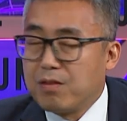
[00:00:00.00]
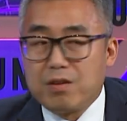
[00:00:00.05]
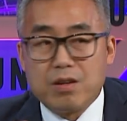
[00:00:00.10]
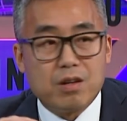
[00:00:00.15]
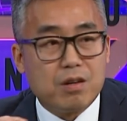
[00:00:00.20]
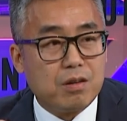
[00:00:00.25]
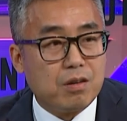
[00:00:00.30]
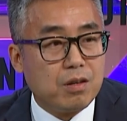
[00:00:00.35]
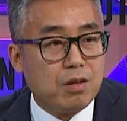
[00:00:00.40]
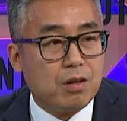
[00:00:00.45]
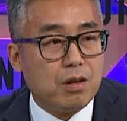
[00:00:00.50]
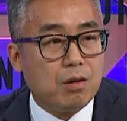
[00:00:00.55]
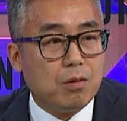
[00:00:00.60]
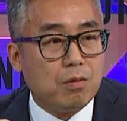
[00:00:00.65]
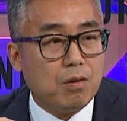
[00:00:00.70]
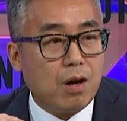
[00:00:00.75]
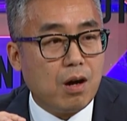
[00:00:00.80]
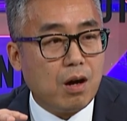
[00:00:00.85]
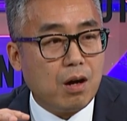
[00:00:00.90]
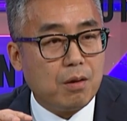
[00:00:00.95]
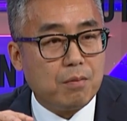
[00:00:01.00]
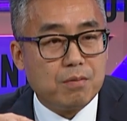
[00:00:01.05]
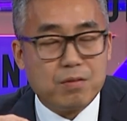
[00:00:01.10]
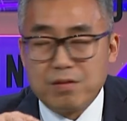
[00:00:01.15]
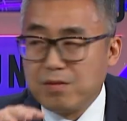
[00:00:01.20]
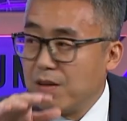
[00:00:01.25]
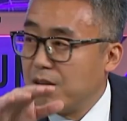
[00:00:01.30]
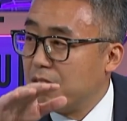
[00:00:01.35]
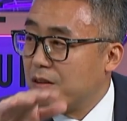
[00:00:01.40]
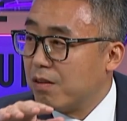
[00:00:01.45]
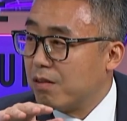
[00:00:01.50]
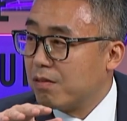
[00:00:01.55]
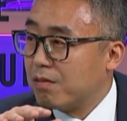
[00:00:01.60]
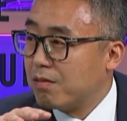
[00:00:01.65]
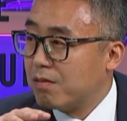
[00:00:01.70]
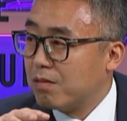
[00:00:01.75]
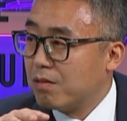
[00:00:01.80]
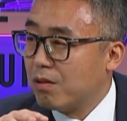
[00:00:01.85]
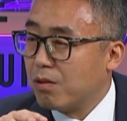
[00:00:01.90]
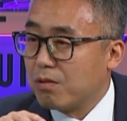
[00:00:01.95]
tier, you know um,
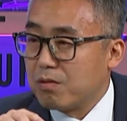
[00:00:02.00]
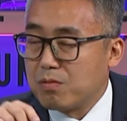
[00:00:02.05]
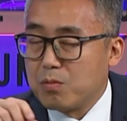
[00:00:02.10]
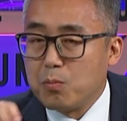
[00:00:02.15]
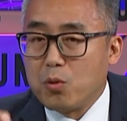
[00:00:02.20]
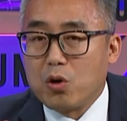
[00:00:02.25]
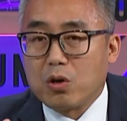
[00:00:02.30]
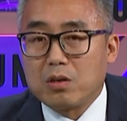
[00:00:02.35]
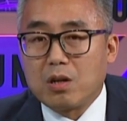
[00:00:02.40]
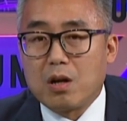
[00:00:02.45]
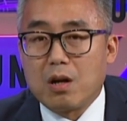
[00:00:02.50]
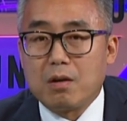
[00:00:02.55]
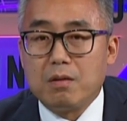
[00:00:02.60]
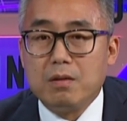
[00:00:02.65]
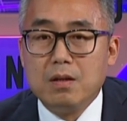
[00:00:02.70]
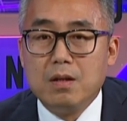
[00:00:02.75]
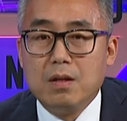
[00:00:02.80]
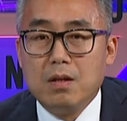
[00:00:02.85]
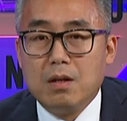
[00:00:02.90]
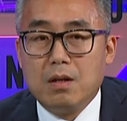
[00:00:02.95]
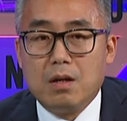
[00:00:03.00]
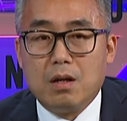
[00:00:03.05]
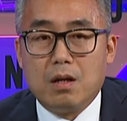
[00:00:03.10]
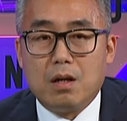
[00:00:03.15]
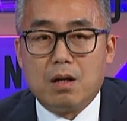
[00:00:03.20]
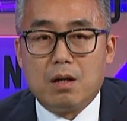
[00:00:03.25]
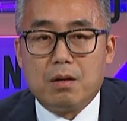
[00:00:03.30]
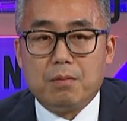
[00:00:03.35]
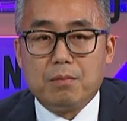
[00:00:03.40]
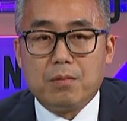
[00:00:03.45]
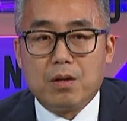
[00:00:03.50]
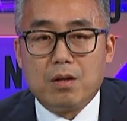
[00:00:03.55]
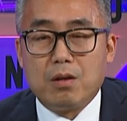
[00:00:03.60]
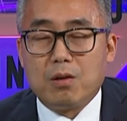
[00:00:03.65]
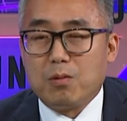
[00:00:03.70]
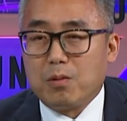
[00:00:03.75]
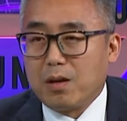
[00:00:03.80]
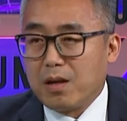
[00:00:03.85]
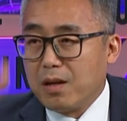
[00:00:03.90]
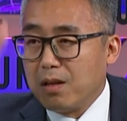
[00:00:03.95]
cities, you know small town, um, you
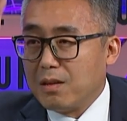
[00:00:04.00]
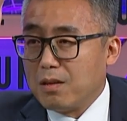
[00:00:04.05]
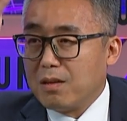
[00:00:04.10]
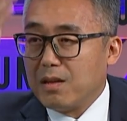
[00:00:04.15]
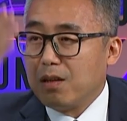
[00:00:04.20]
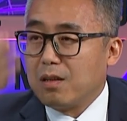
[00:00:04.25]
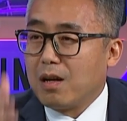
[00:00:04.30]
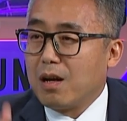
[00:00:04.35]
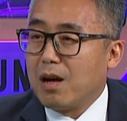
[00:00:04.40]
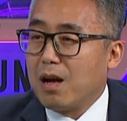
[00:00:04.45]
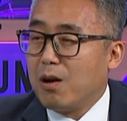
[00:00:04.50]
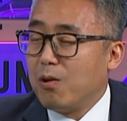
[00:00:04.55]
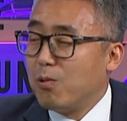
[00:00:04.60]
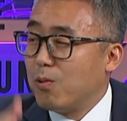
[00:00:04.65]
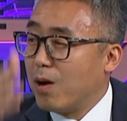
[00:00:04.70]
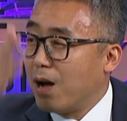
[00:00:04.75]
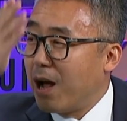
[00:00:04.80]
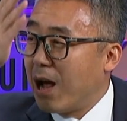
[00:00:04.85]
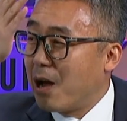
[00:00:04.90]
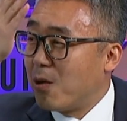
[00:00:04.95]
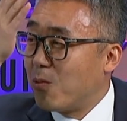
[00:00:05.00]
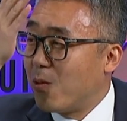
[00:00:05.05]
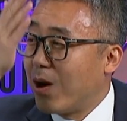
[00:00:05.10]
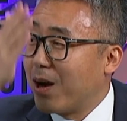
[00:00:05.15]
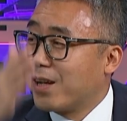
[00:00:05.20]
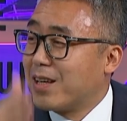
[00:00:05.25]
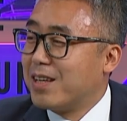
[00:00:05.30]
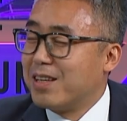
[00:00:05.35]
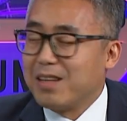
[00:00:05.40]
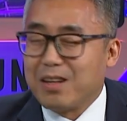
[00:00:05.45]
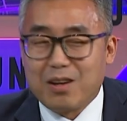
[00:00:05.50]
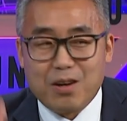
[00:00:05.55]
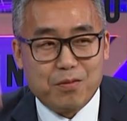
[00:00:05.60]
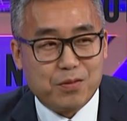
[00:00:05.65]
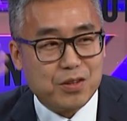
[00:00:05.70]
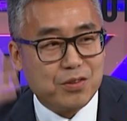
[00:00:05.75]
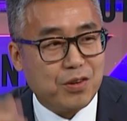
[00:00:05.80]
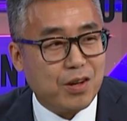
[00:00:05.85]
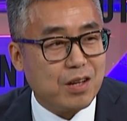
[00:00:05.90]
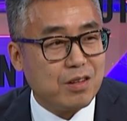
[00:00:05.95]
know in in the whole hierarchy of
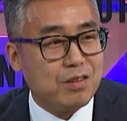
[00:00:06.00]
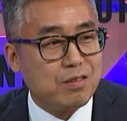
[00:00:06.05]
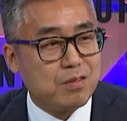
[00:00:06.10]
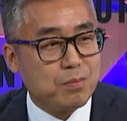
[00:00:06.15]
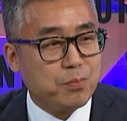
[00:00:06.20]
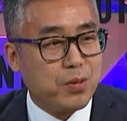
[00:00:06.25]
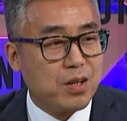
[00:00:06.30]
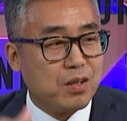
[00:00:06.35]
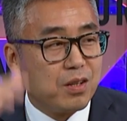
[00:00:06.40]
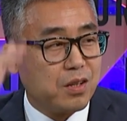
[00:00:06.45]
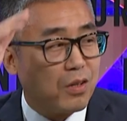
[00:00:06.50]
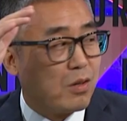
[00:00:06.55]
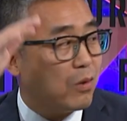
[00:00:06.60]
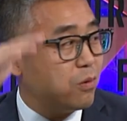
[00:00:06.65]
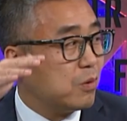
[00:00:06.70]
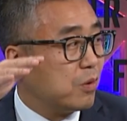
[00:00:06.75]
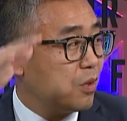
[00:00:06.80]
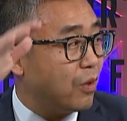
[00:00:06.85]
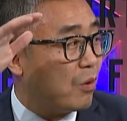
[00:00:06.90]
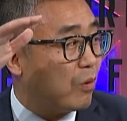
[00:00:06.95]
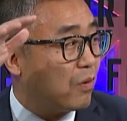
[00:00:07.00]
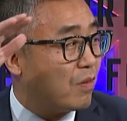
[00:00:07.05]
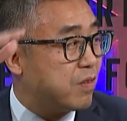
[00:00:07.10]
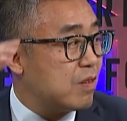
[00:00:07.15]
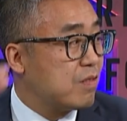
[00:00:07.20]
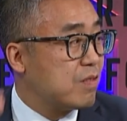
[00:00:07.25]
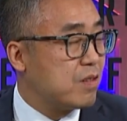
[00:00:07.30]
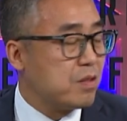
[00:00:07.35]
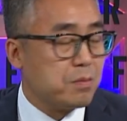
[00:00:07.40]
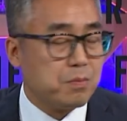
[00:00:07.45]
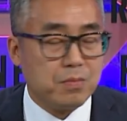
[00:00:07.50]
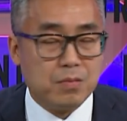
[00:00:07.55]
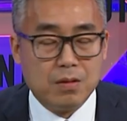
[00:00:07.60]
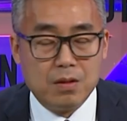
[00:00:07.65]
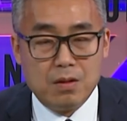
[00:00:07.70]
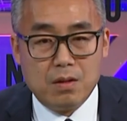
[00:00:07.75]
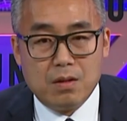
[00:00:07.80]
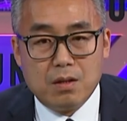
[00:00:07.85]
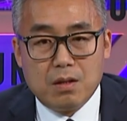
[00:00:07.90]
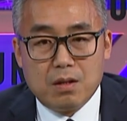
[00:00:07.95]
the Chinese political you know system,
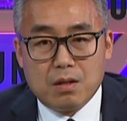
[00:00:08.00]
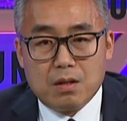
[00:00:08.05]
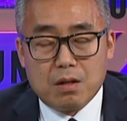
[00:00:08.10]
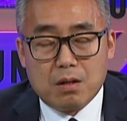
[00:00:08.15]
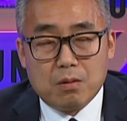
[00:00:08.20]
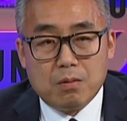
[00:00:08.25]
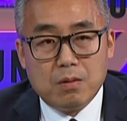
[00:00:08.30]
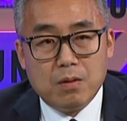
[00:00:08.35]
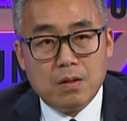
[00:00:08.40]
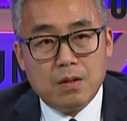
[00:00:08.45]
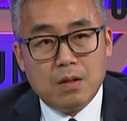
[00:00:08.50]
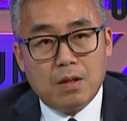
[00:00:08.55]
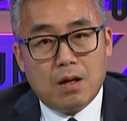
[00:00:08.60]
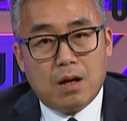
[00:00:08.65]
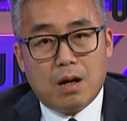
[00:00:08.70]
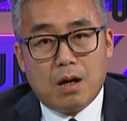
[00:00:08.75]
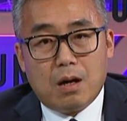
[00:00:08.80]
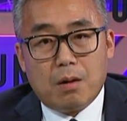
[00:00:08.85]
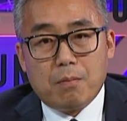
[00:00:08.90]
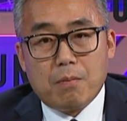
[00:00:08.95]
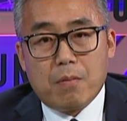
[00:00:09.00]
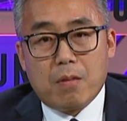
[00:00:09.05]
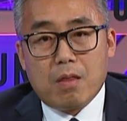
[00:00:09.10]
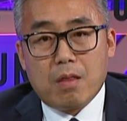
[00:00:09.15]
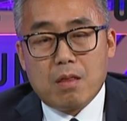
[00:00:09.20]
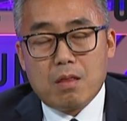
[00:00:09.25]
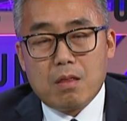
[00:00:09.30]
you know. Um,